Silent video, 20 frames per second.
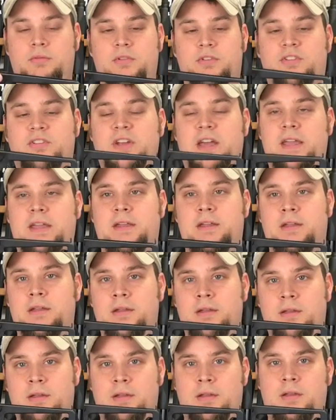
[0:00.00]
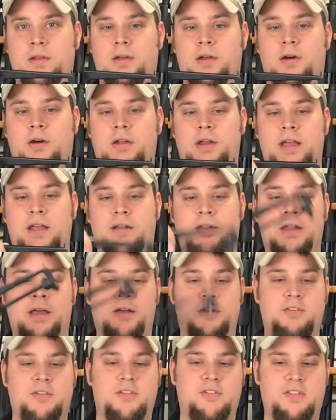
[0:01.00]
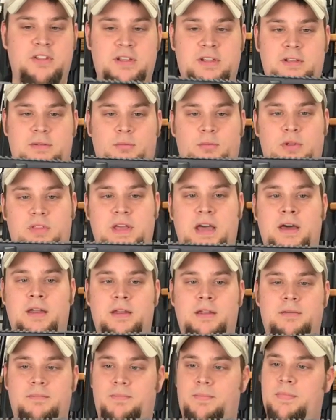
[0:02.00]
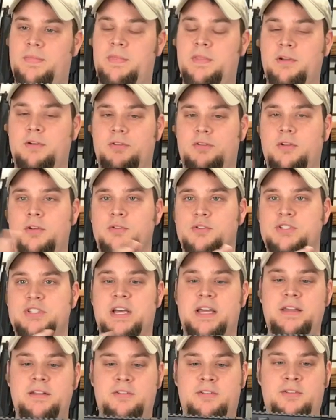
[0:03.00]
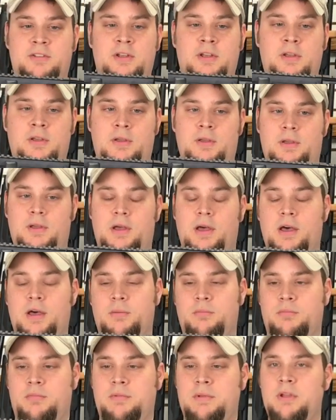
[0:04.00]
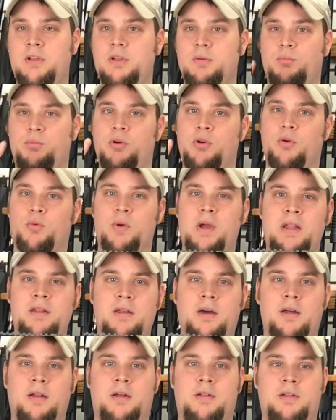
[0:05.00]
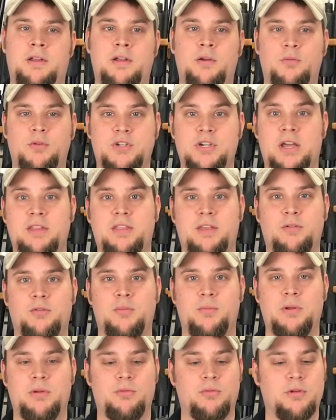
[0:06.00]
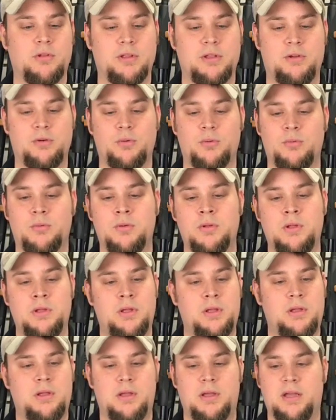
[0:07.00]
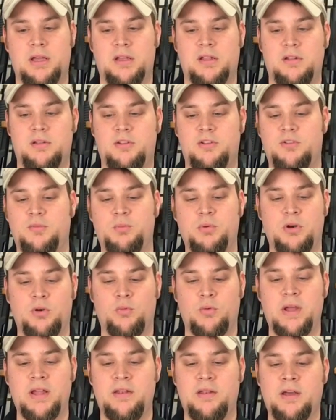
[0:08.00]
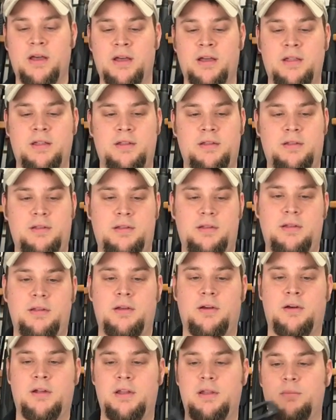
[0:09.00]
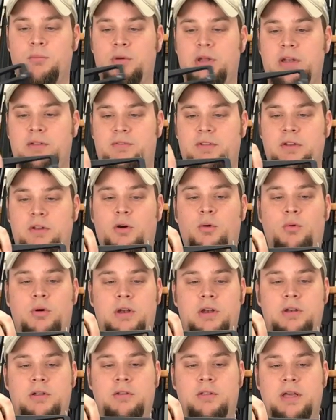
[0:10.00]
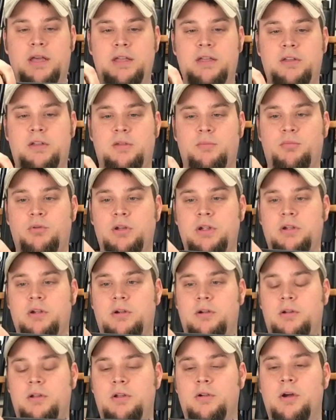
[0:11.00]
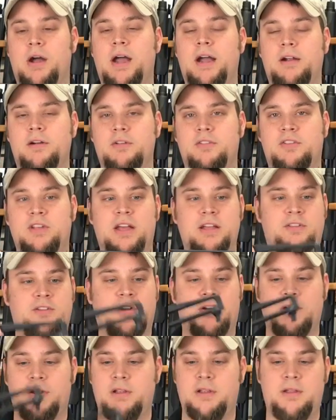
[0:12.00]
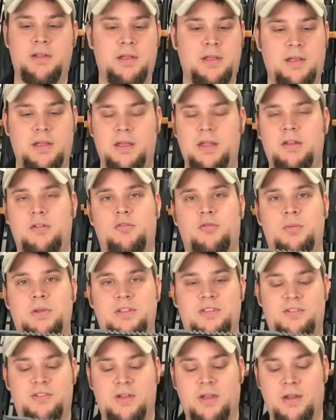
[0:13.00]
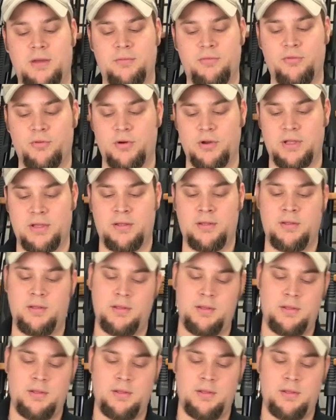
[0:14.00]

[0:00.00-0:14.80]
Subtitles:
sight on it. Now, as you see, without it, there's no sights. You could put a red dot on here, which I think would be really cool. Just put a red dot on it. But if you don't want to do that, you can put your iron sights on it, and it would be set up for you.